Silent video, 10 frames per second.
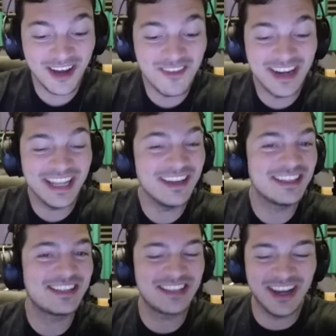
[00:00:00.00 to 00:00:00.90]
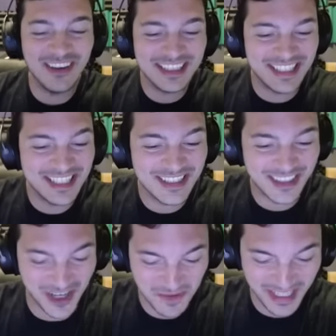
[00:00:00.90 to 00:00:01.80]
how many skeletons are
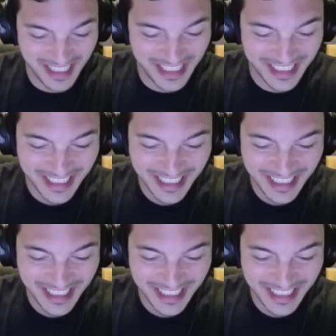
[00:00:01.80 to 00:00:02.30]
coming in.